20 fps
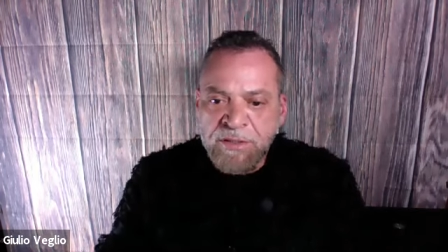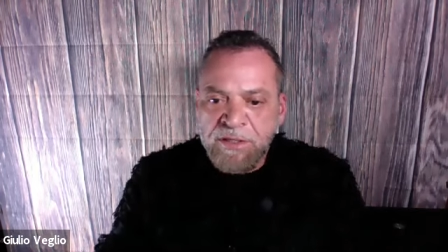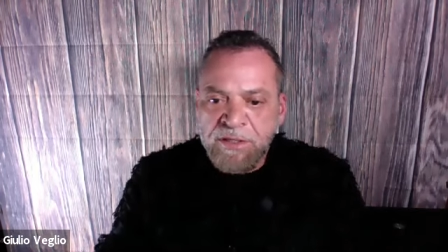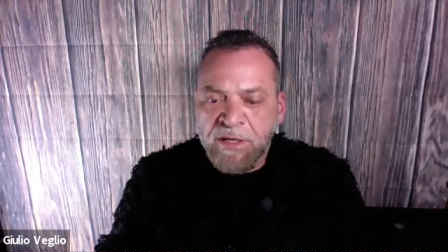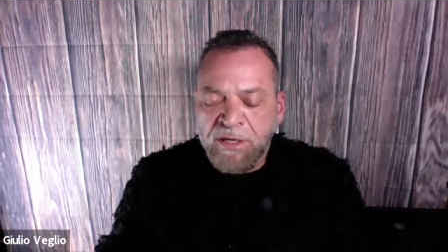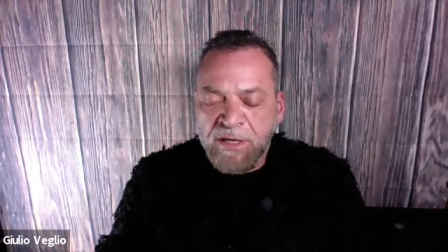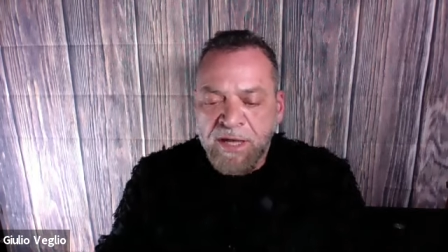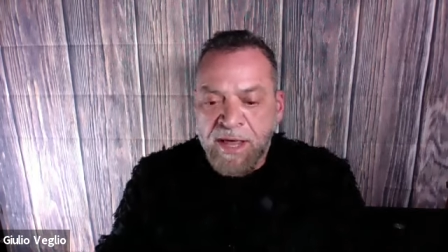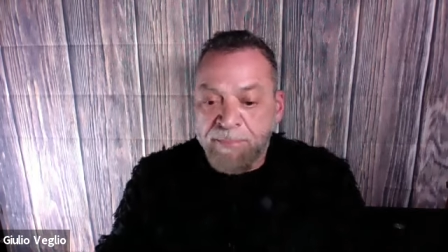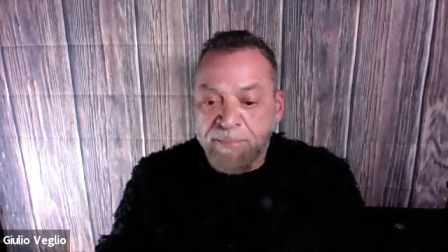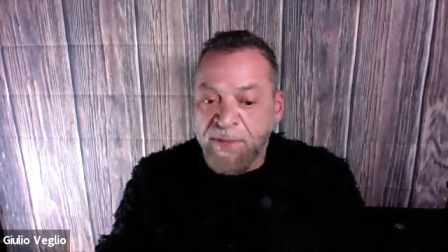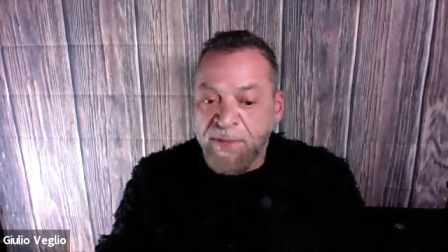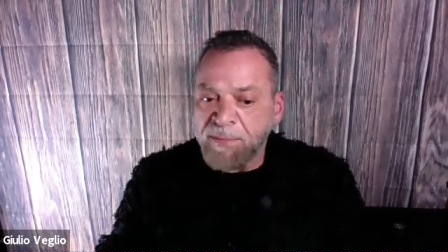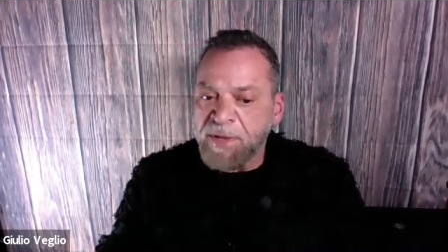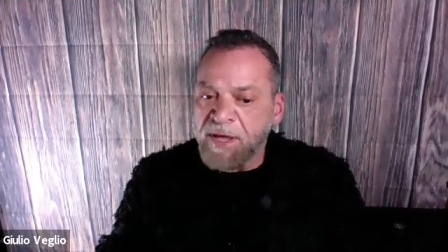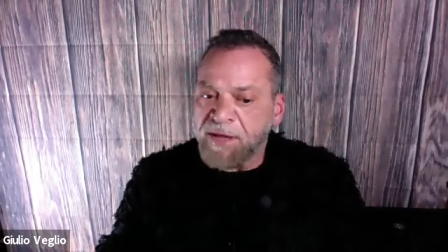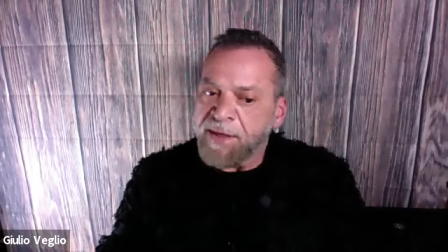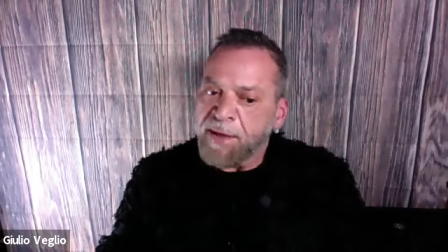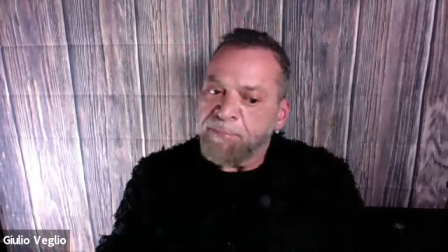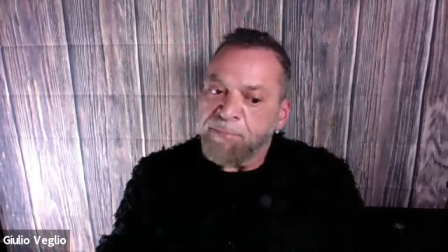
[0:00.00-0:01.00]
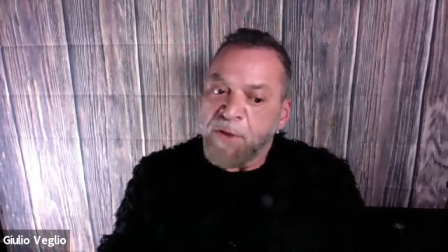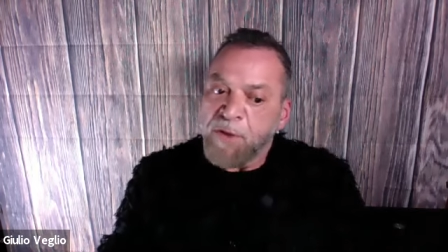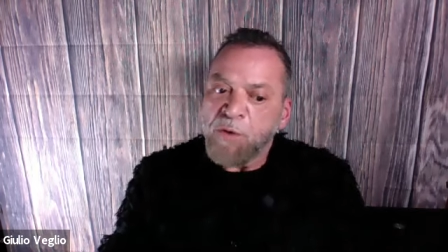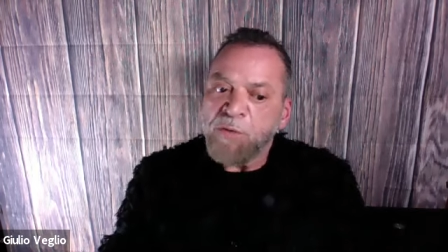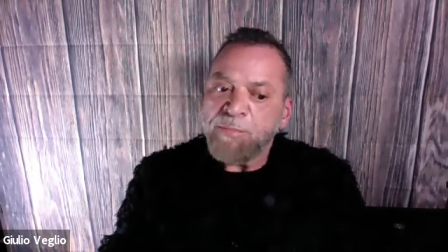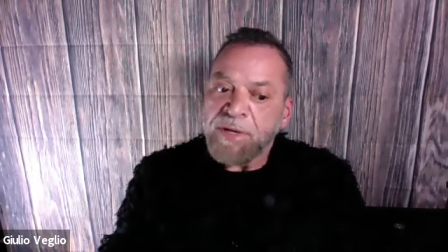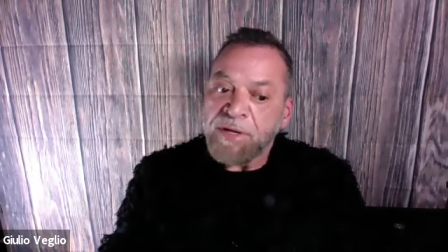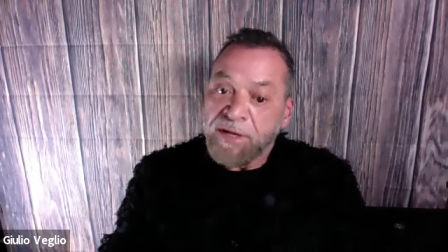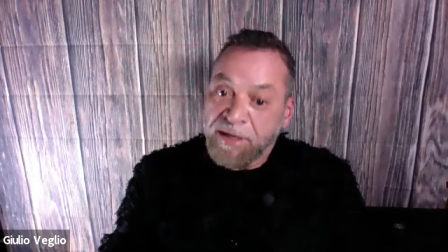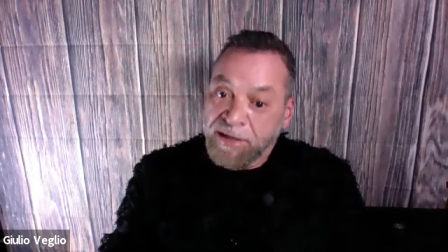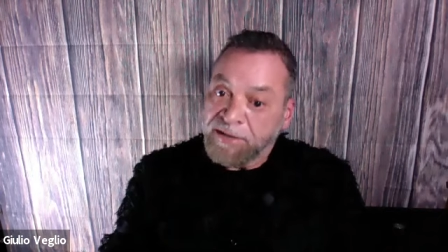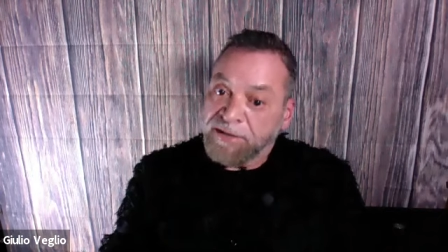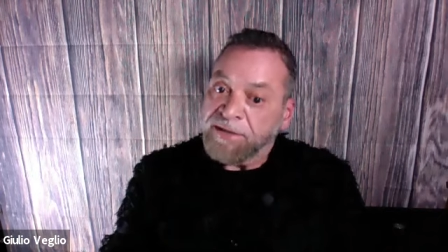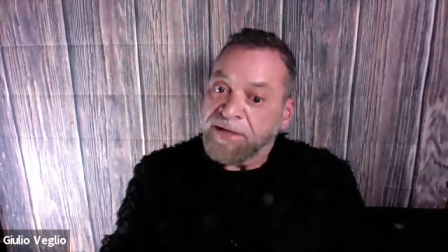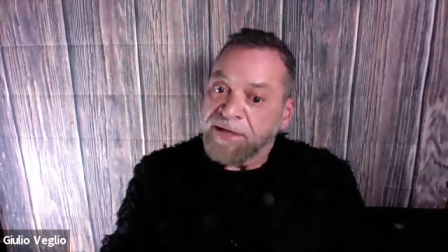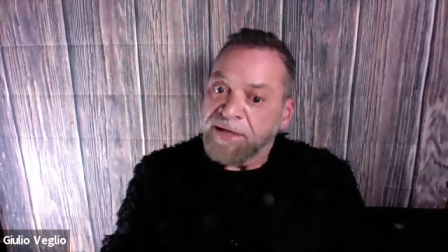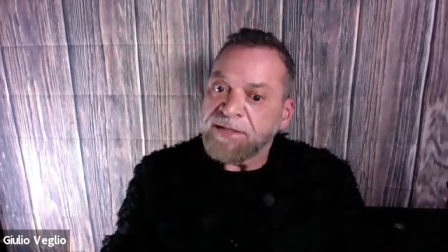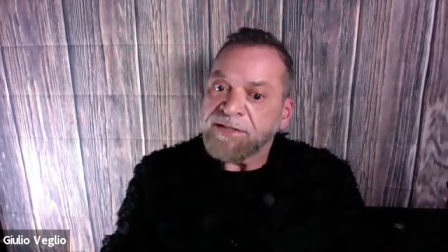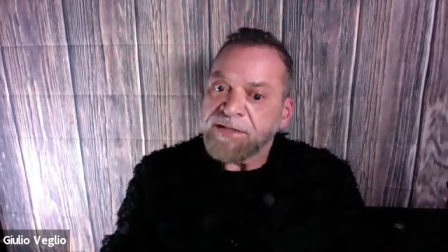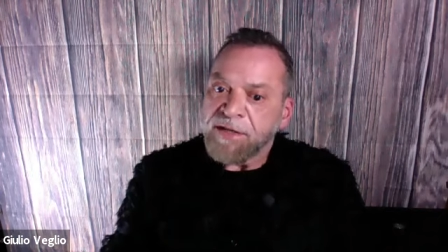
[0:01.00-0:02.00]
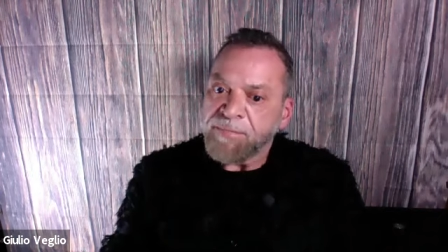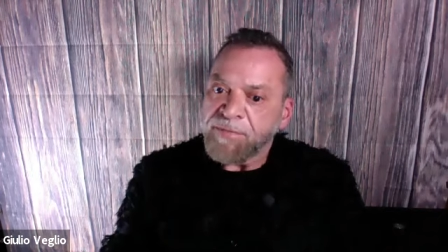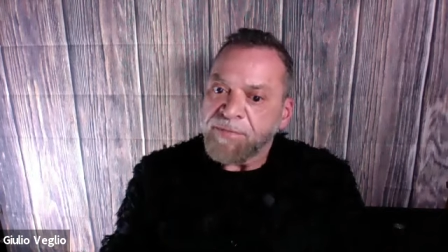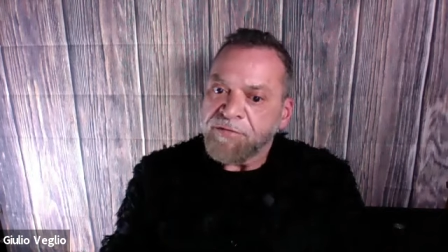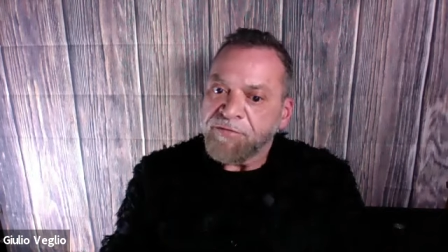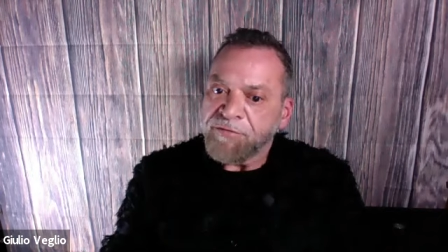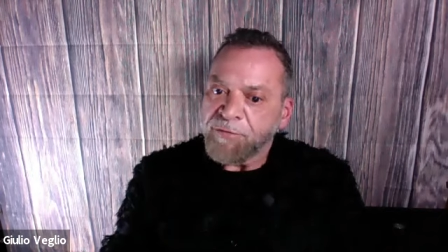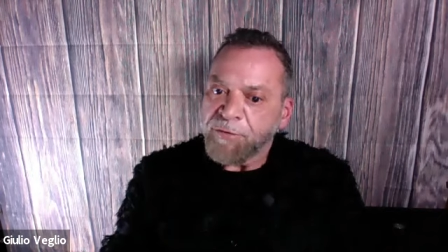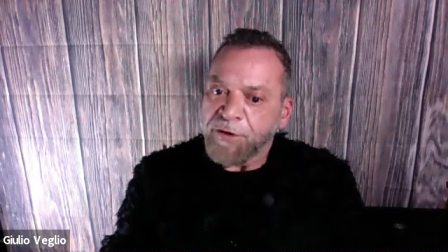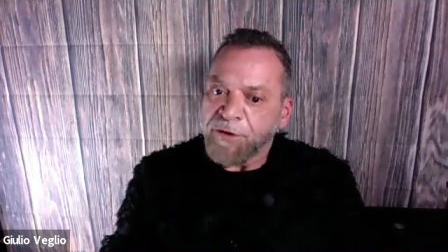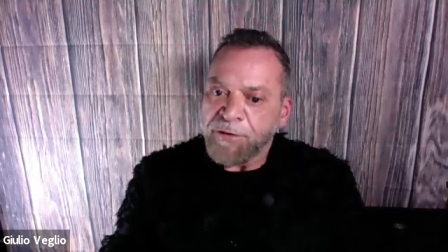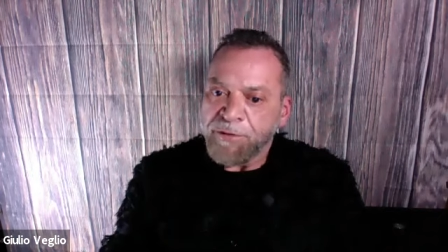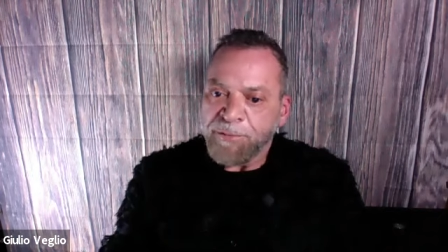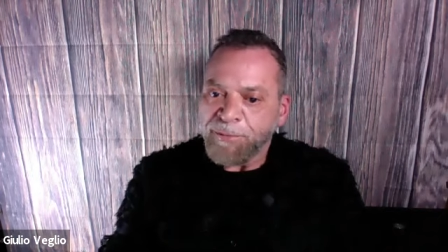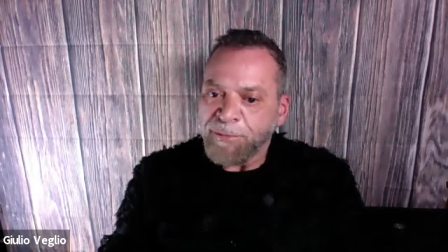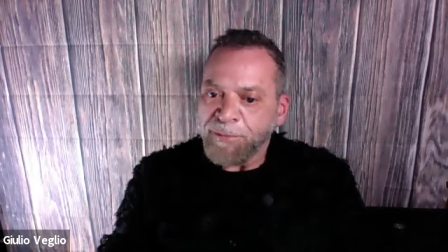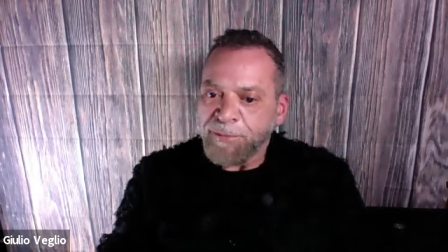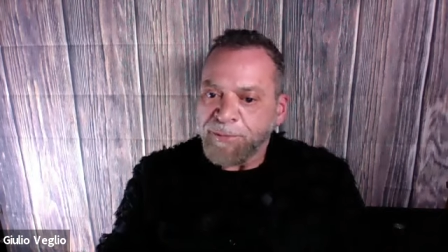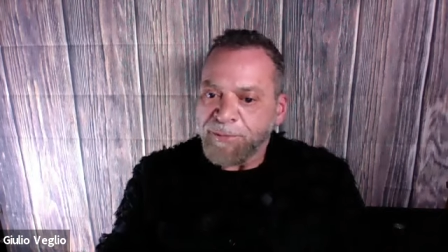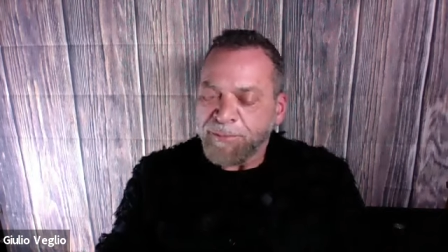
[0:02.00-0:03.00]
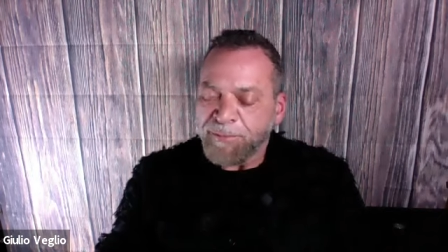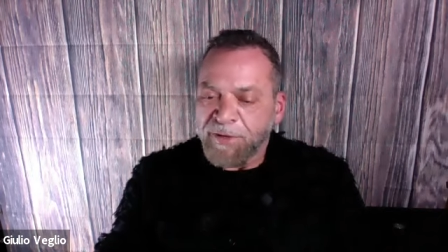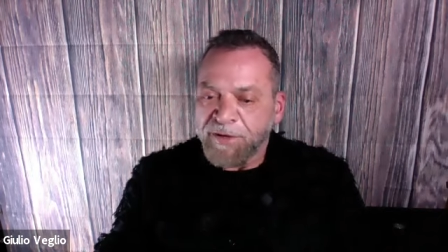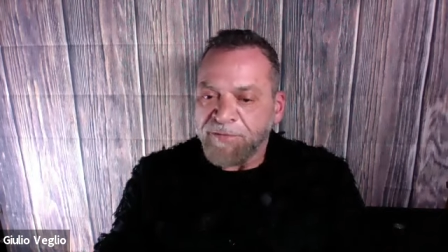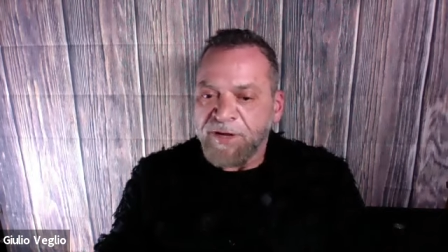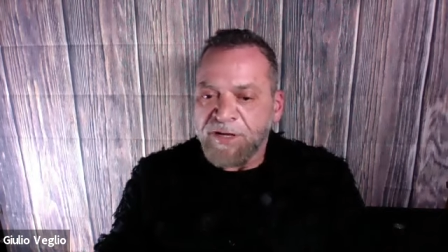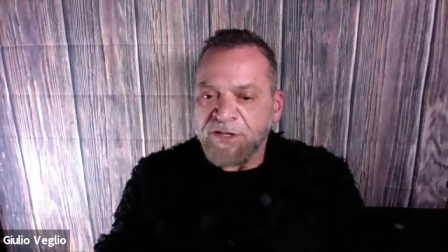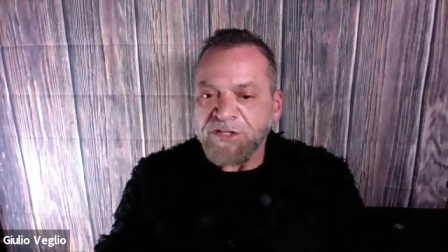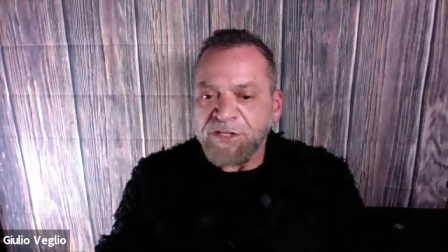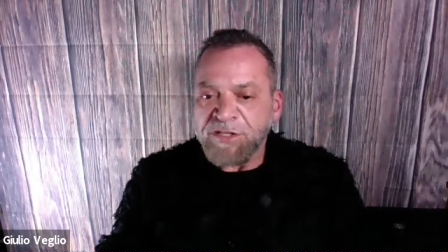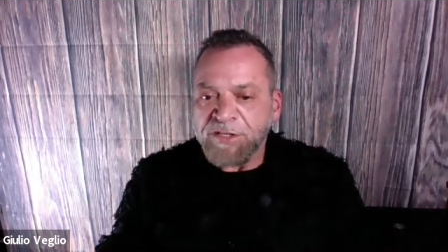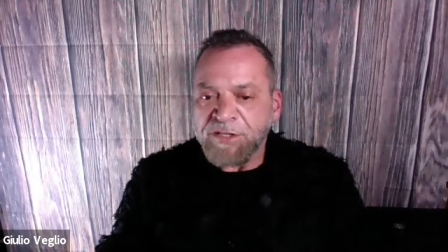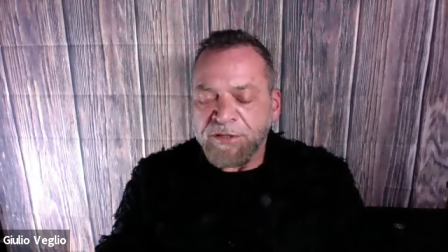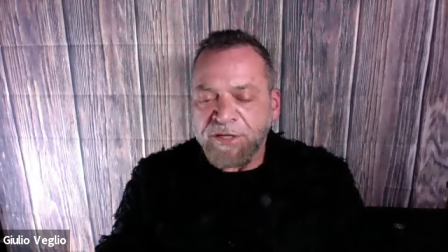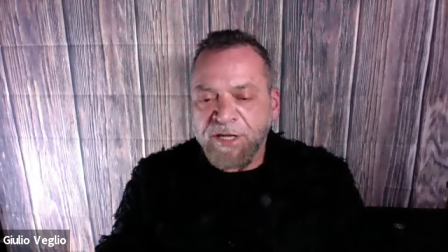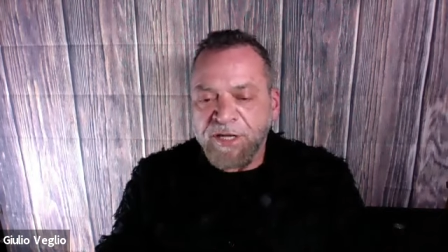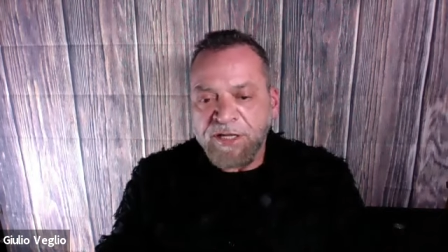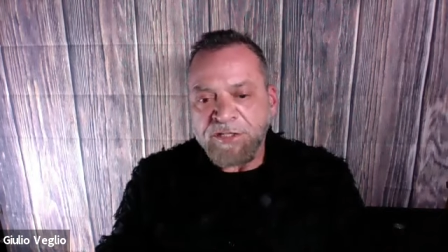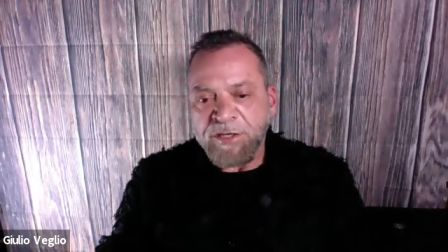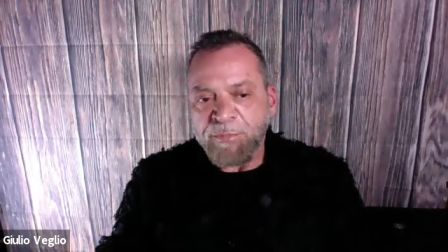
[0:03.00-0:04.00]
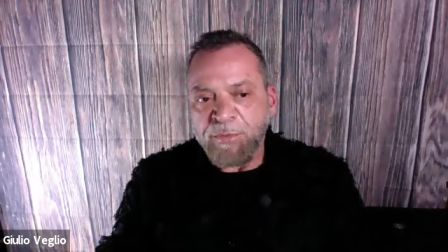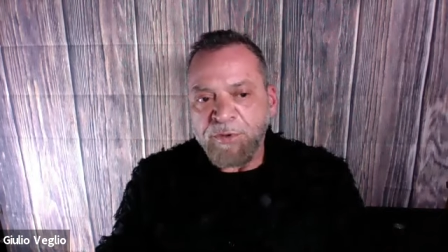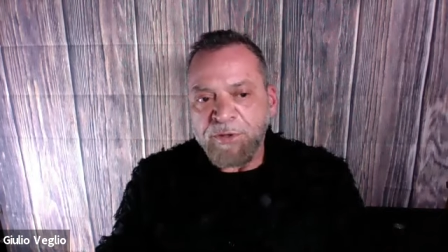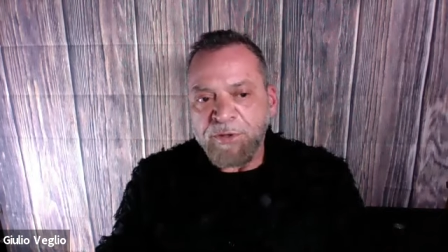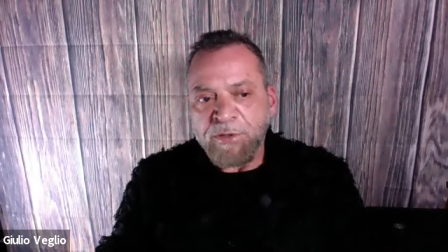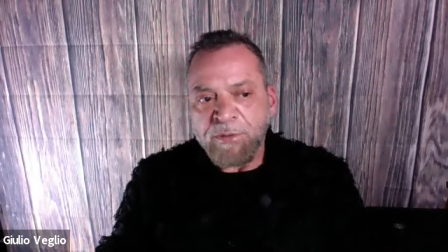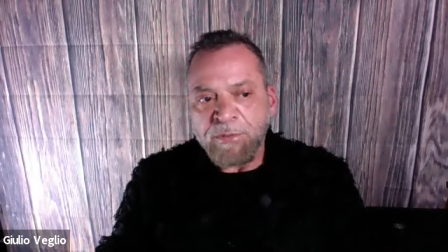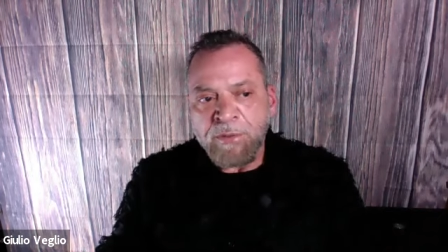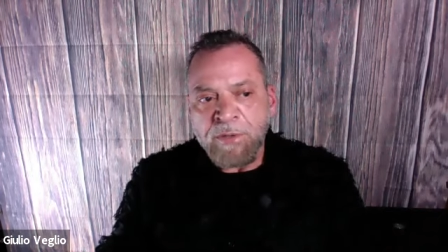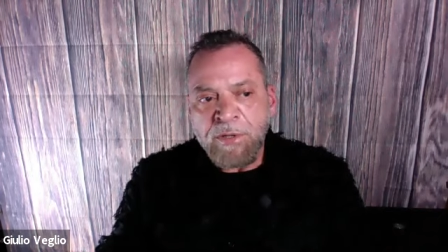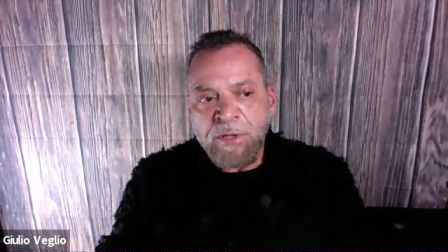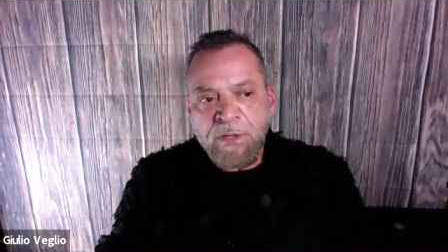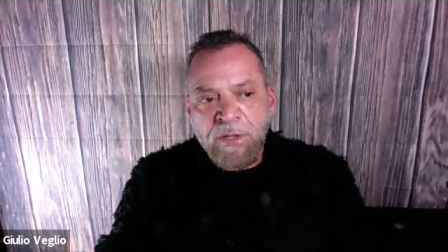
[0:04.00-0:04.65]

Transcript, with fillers: Uh, at, maybe at that moment it did something for you, but eventually it'll catch up with you.